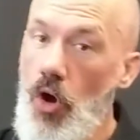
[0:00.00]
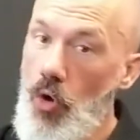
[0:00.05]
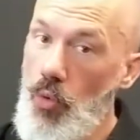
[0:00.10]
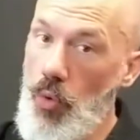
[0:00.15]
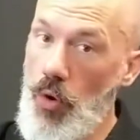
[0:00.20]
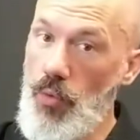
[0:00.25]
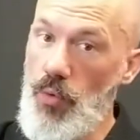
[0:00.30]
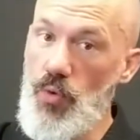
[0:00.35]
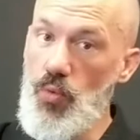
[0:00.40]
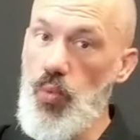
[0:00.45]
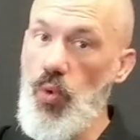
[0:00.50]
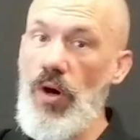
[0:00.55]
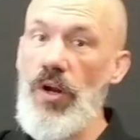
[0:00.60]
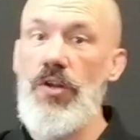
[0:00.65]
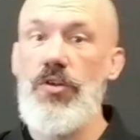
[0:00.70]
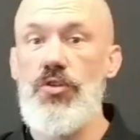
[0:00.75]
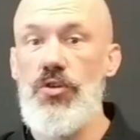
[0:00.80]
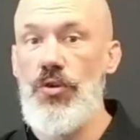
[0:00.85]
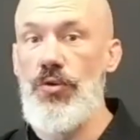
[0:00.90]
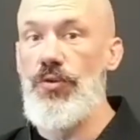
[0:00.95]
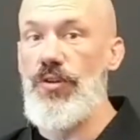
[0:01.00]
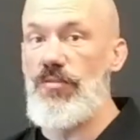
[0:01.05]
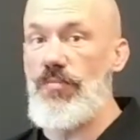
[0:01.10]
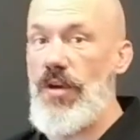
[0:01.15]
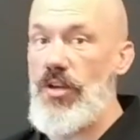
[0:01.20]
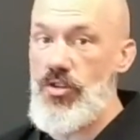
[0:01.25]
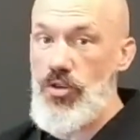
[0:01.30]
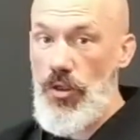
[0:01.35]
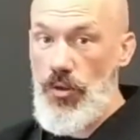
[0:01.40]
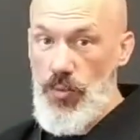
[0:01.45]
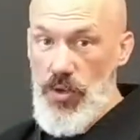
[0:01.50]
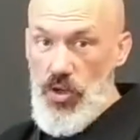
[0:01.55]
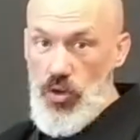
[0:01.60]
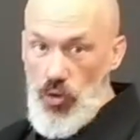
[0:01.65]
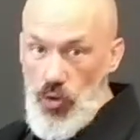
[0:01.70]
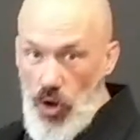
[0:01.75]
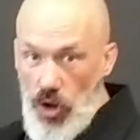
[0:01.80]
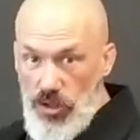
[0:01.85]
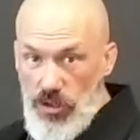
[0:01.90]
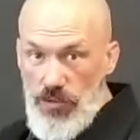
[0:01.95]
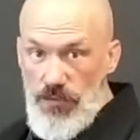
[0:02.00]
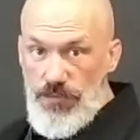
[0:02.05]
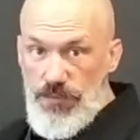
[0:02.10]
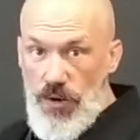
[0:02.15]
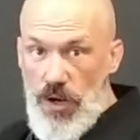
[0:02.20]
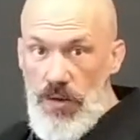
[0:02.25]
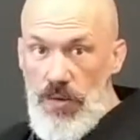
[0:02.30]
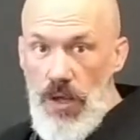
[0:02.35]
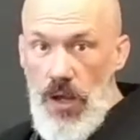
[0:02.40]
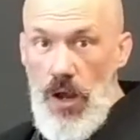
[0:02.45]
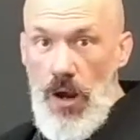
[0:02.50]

what we want to do is make sure that we cross in front